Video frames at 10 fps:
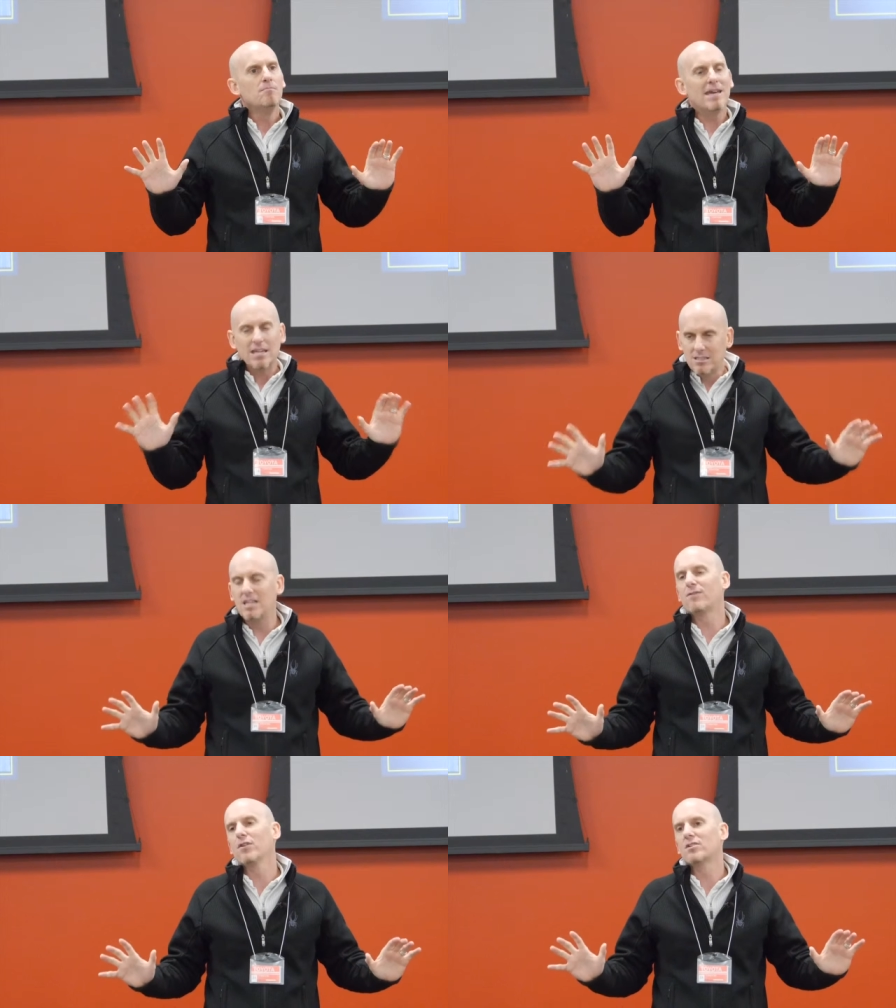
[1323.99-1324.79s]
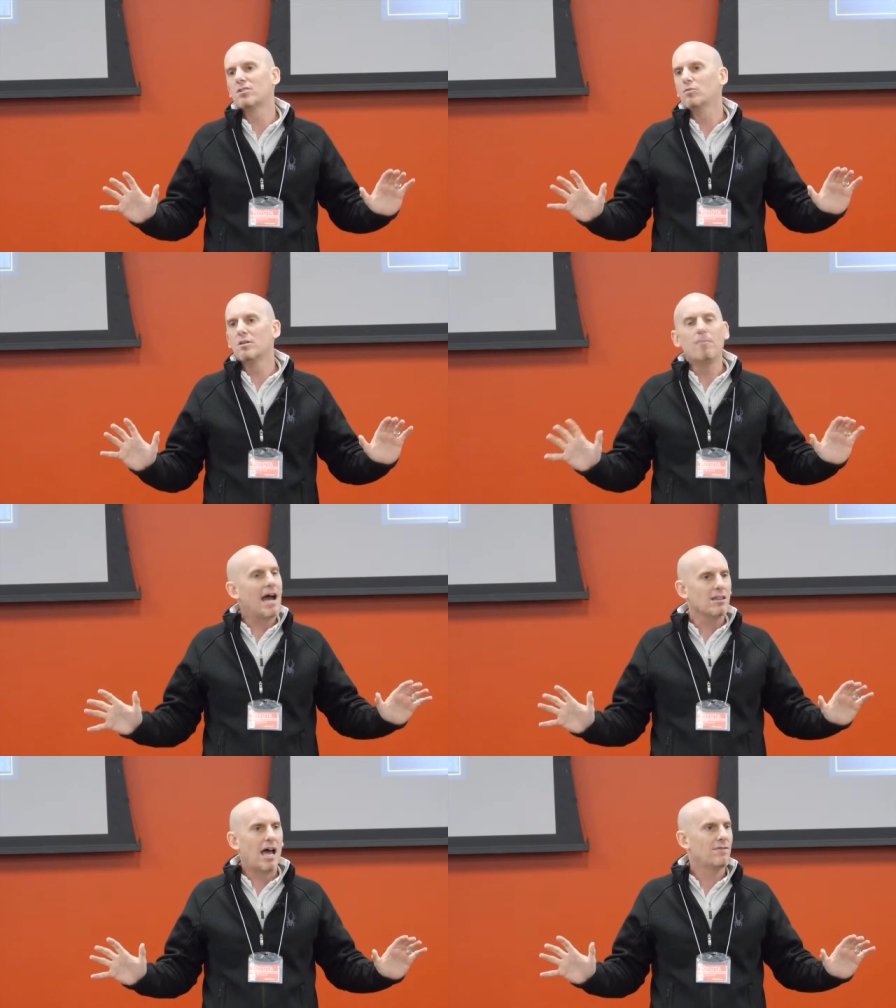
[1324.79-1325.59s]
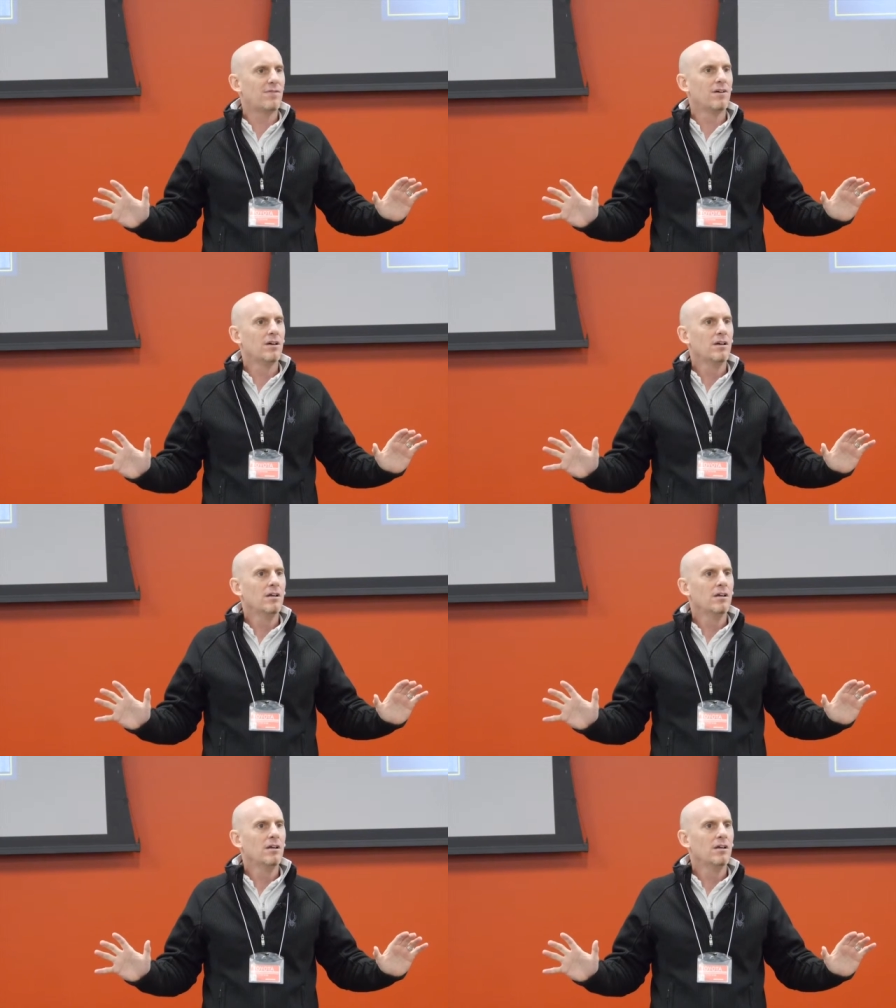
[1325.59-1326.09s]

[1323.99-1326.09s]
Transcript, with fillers: make a difference with my life.